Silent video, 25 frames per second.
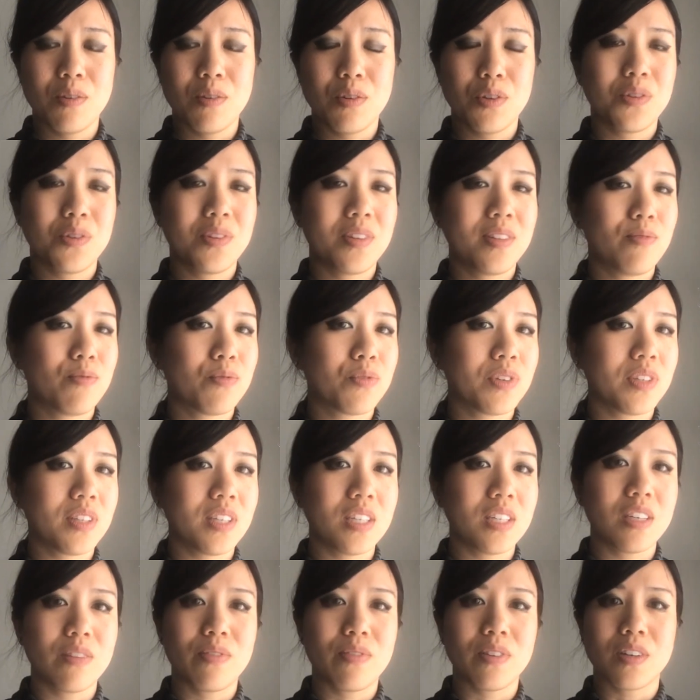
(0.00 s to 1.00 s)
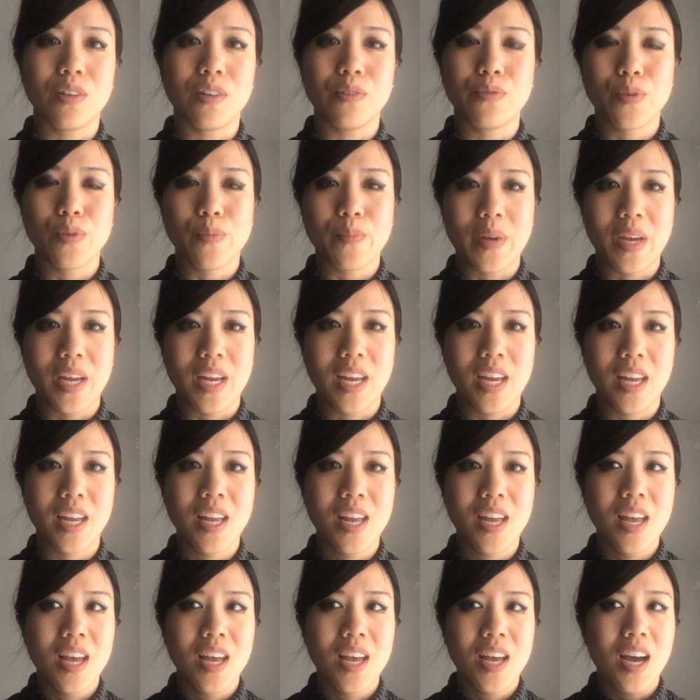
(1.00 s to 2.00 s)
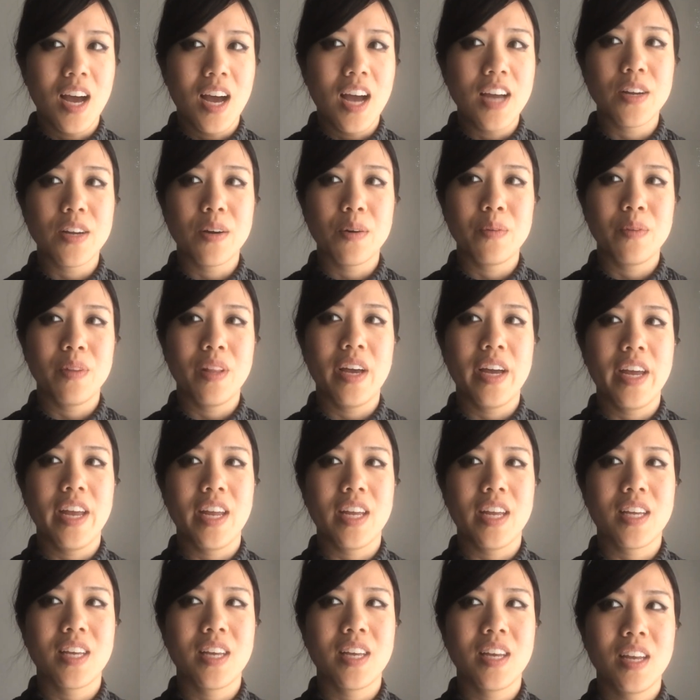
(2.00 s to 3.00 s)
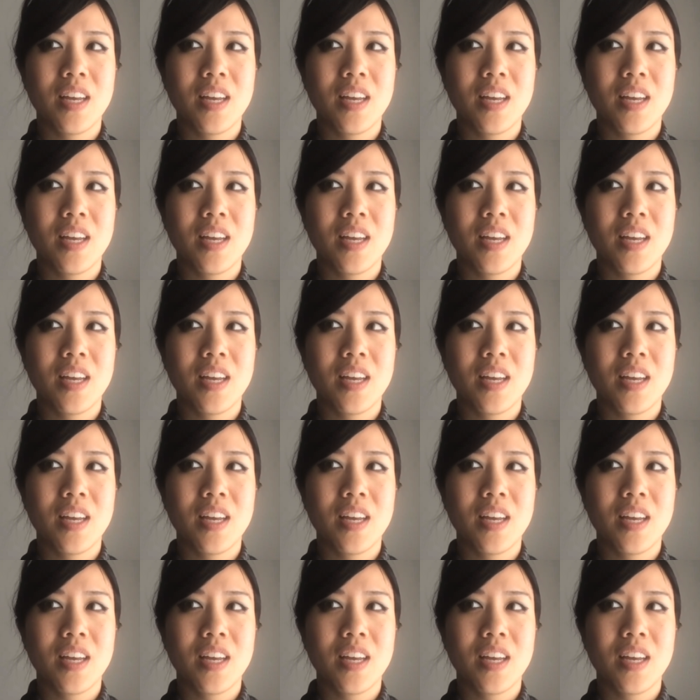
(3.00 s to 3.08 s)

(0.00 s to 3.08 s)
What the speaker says: It was really difficult for me. I don't like